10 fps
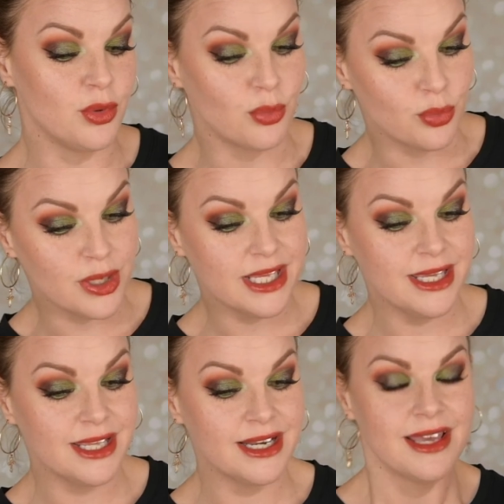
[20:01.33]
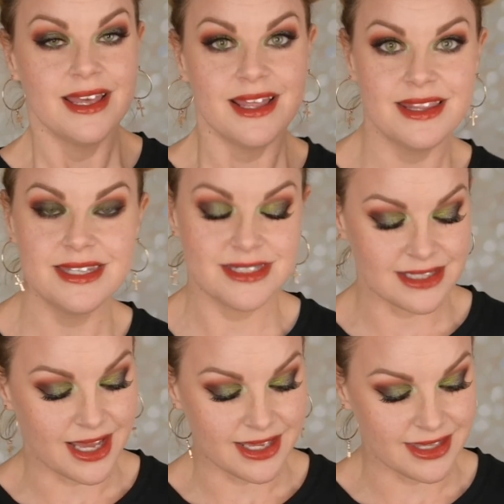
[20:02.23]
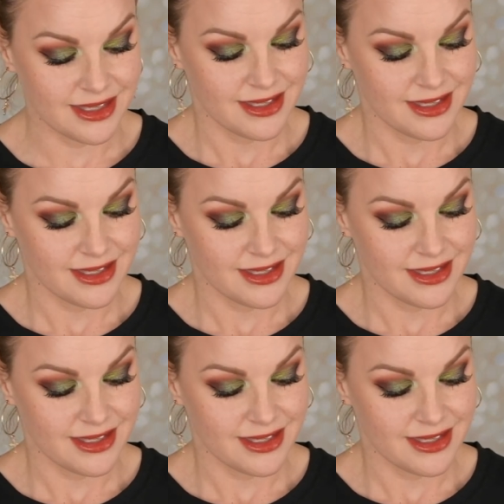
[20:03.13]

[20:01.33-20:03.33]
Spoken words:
green and this like